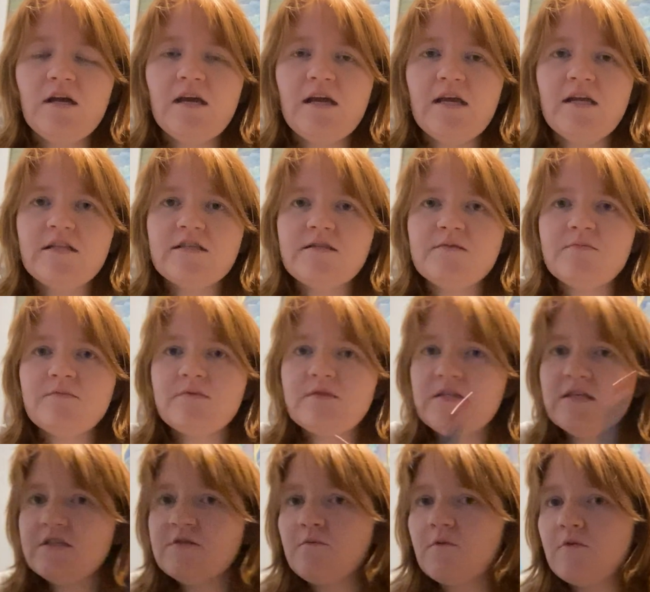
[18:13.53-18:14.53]

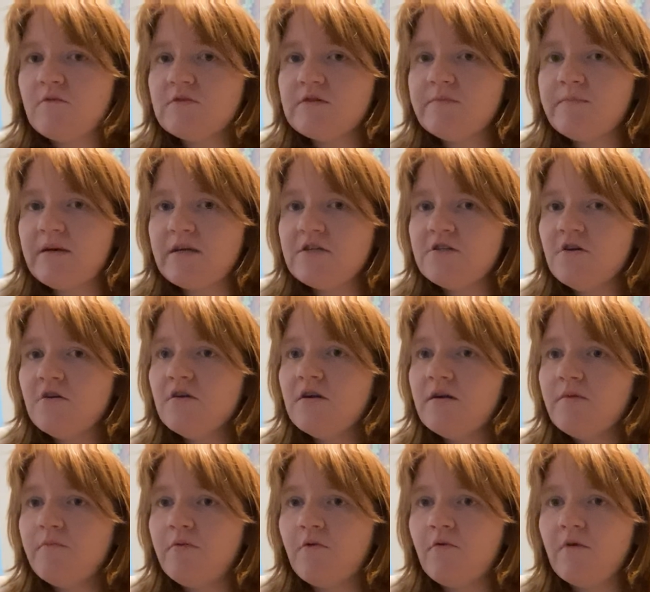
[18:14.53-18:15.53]
this one was a big
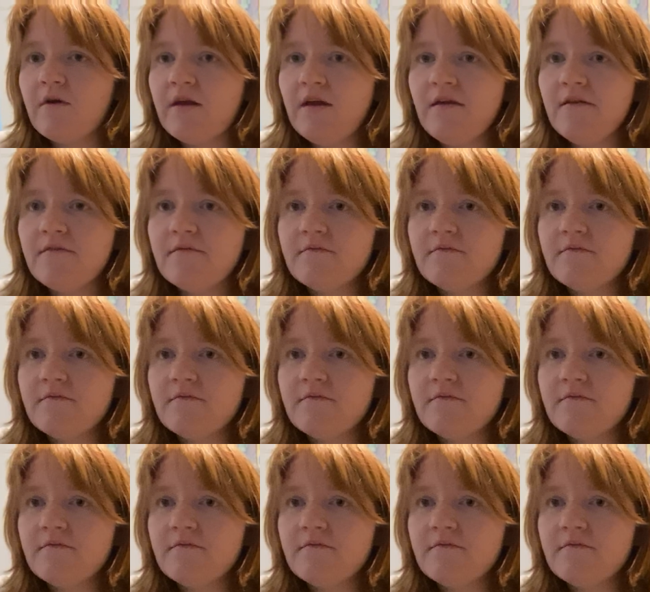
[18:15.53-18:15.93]
turning point,